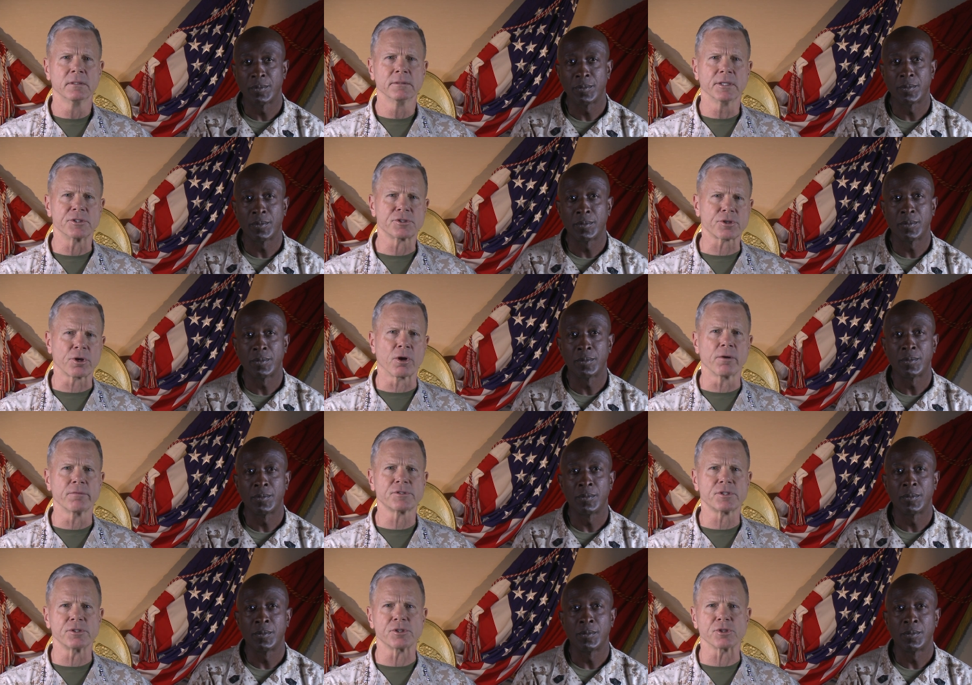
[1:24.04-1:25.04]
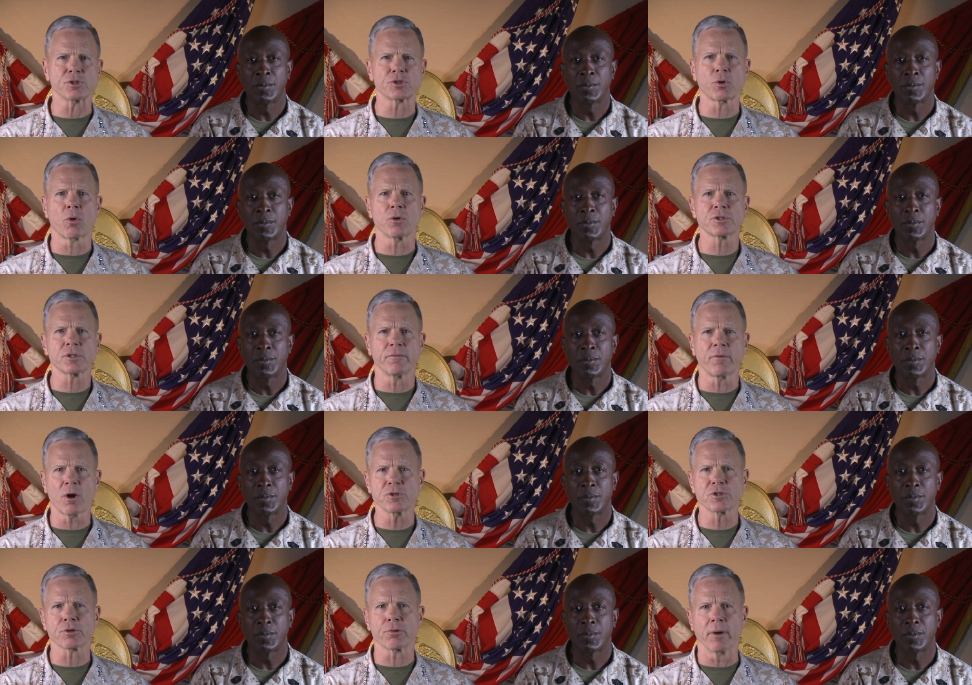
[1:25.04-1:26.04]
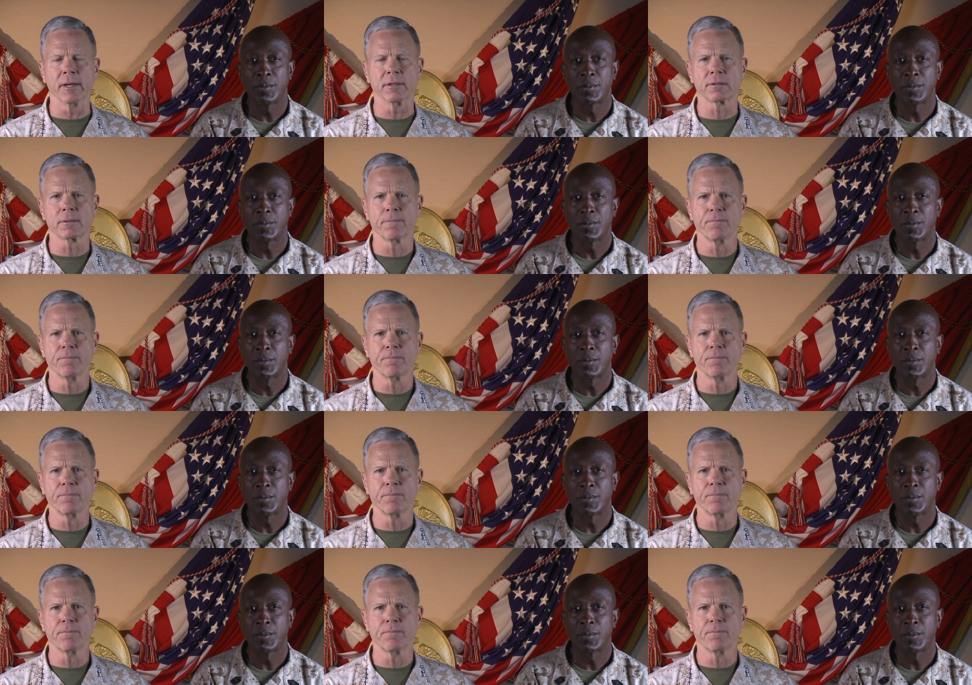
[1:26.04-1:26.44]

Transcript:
Speaker 1: that serves as the source of our strength.